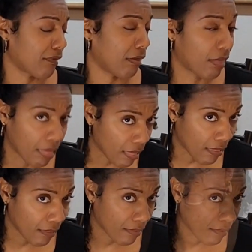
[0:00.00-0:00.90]
Ugh.
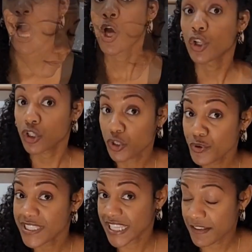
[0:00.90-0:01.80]

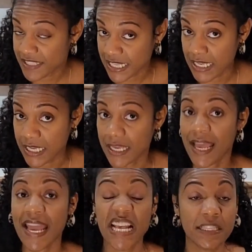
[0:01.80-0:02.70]
Loose leaf tea
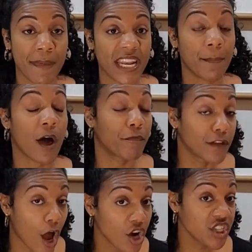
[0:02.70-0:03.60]
is made up of
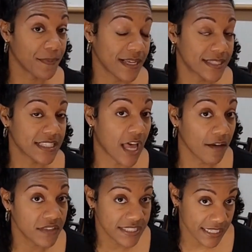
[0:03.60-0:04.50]
large pieces of
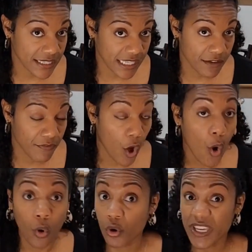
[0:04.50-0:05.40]
the tea leaf
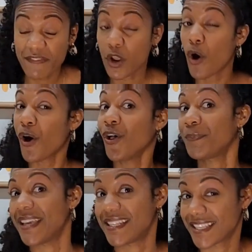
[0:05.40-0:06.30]
or even whole
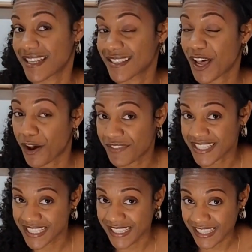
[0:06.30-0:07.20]
pieces of the
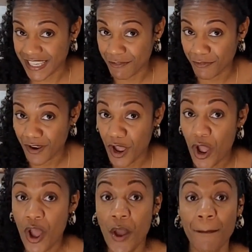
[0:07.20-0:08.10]
tea leaf,
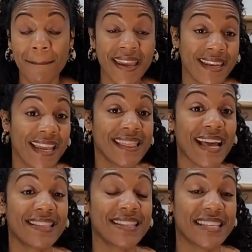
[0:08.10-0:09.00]
meaning that
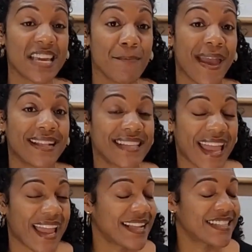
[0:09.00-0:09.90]
the tea
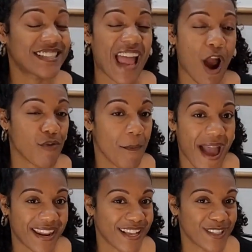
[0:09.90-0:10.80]
maintains its
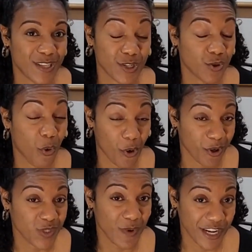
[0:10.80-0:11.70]
aromatic essential
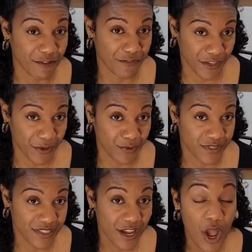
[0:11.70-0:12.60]
oils when
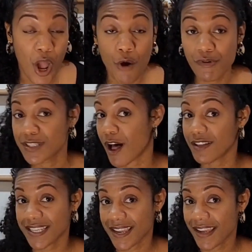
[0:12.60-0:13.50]
infused,
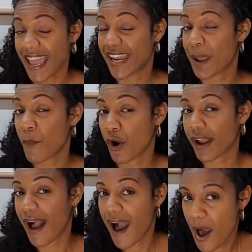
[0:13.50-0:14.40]
resulting in a more
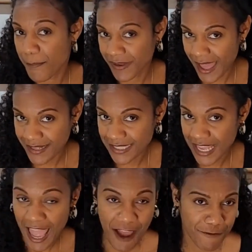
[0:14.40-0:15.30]
complex,
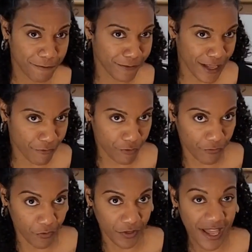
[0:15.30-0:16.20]

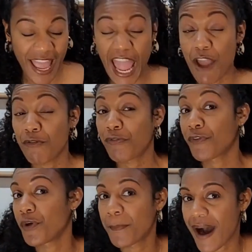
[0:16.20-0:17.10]
flavorful, and
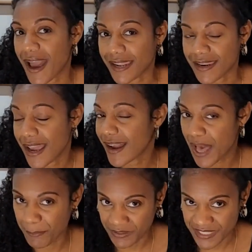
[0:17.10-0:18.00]
full-bodied
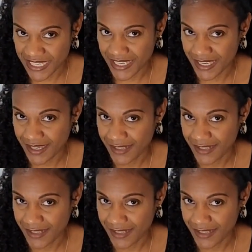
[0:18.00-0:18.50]
cup of tea.